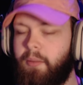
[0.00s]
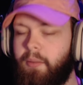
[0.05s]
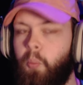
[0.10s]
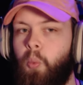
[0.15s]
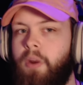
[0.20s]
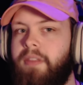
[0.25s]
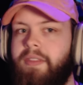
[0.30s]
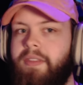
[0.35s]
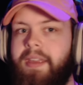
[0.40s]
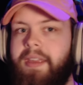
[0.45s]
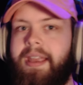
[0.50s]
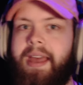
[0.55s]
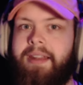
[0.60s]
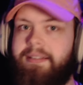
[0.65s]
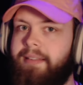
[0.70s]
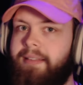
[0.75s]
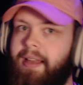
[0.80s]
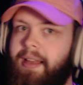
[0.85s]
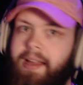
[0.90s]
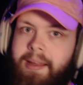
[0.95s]
One thing at
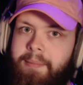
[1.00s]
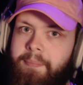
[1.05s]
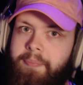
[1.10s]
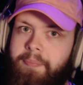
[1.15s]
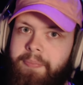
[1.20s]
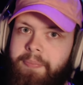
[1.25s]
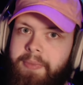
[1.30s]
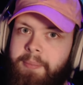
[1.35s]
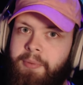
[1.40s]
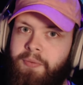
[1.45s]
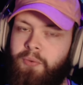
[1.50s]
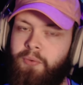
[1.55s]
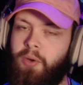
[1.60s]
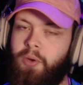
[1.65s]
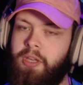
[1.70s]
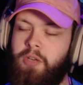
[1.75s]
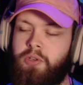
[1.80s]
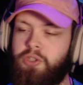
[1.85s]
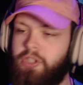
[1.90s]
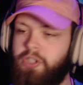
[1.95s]
a time before
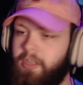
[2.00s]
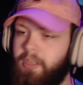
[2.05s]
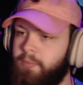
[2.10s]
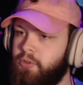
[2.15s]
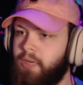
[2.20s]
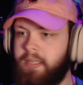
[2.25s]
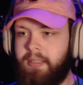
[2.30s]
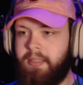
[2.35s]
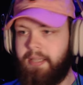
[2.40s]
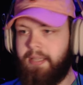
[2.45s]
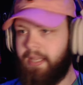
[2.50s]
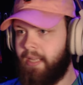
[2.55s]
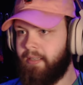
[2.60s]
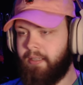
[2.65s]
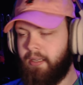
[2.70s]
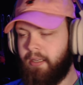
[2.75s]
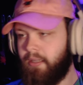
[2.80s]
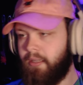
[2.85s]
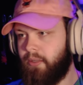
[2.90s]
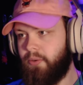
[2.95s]
you just jump straight to the
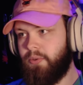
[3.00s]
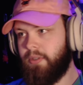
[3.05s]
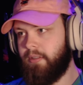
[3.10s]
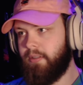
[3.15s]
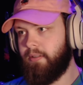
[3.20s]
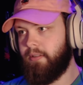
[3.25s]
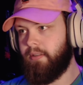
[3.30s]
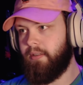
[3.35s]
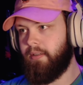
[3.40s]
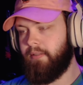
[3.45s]
end conclusion.